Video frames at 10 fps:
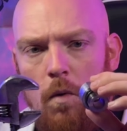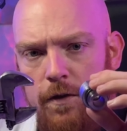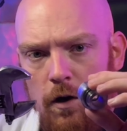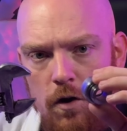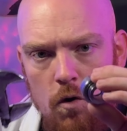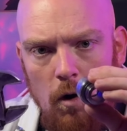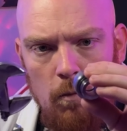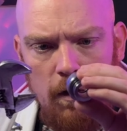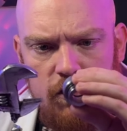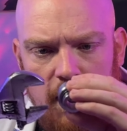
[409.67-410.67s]
with your
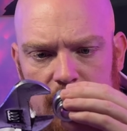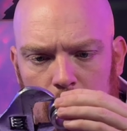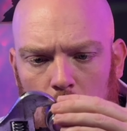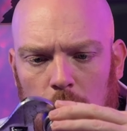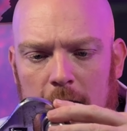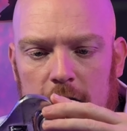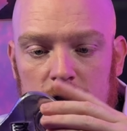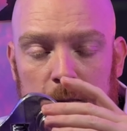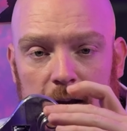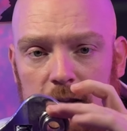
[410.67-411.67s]
normal adjustable
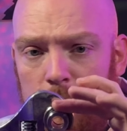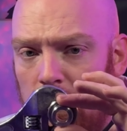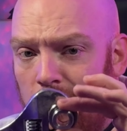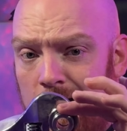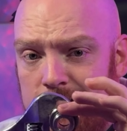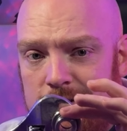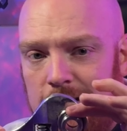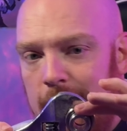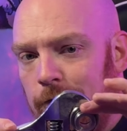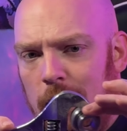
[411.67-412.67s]
wrench, making them a lot
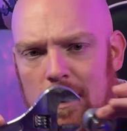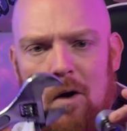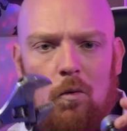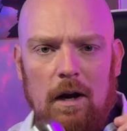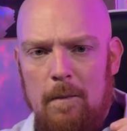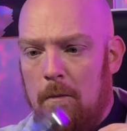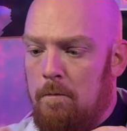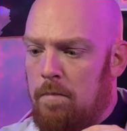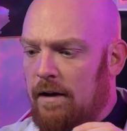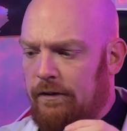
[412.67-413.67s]
safer. You're not worrying about
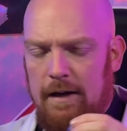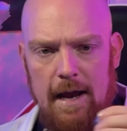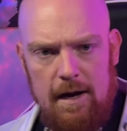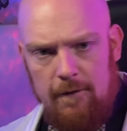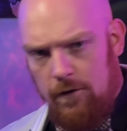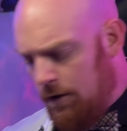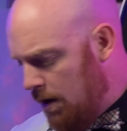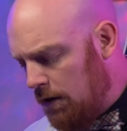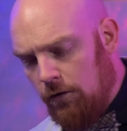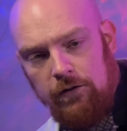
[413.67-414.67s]
busting any of your
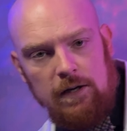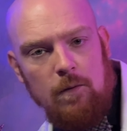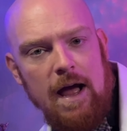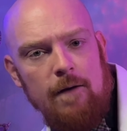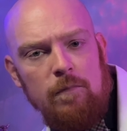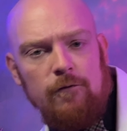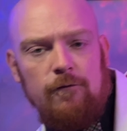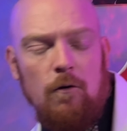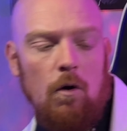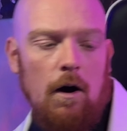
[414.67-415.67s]
knuckles like you have
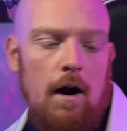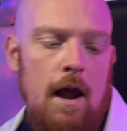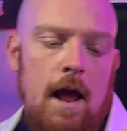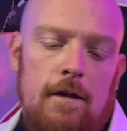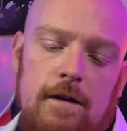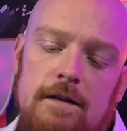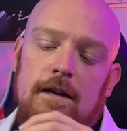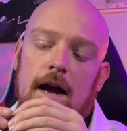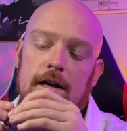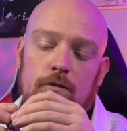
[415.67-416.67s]
before. These
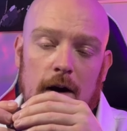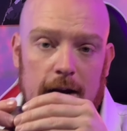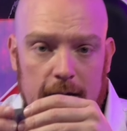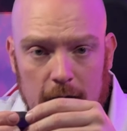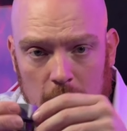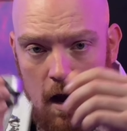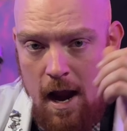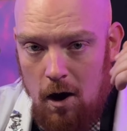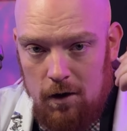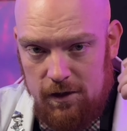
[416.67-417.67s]
guys right here
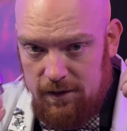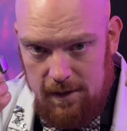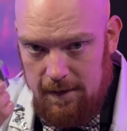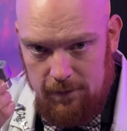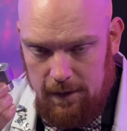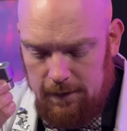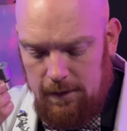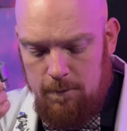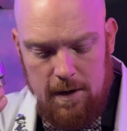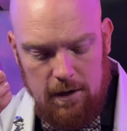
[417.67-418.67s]
are just
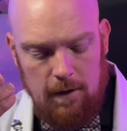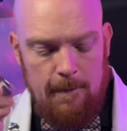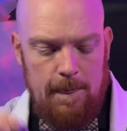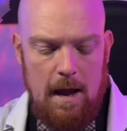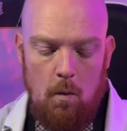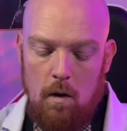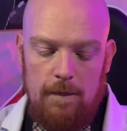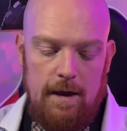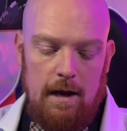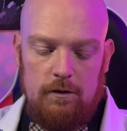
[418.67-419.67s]
significantly better. Now,
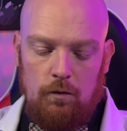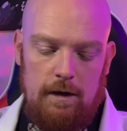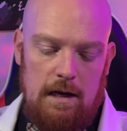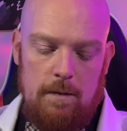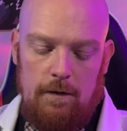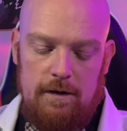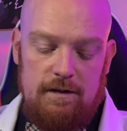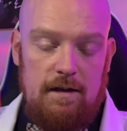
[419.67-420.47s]
one thing that's really neat about this